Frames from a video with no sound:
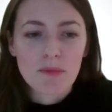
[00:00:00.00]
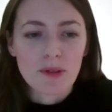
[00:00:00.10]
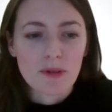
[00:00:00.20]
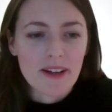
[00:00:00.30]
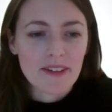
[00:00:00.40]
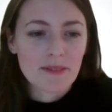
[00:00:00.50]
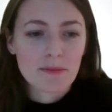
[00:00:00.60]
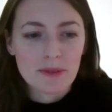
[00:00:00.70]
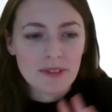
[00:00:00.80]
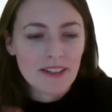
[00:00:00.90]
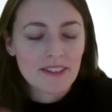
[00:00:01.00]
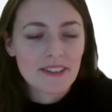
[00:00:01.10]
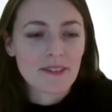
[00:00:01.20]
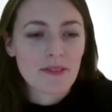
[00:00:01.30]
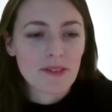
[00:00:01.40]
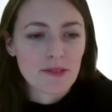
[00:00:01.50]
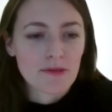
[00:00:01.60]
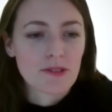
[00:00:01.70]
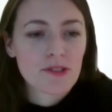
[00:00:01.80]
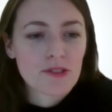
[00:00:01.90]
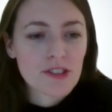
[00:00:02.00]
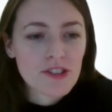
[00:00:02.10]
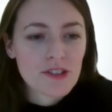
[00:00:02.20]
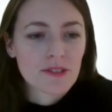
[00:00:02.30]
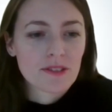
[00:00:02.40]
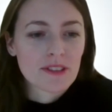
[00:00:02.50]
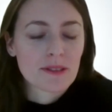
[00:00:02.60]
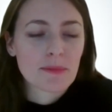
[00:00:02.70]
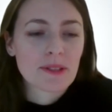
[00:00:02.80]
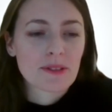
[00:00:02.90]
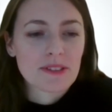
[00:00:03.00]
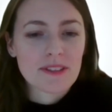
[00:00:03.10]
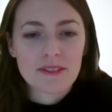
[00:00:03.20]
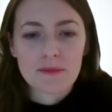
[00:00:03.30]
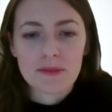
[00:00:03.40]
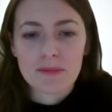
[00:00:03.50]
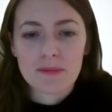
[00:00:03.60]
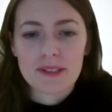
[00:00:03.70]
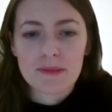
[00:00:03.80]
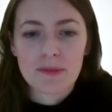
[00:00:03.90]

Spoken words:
plurality of the different judicial and penal systems in place,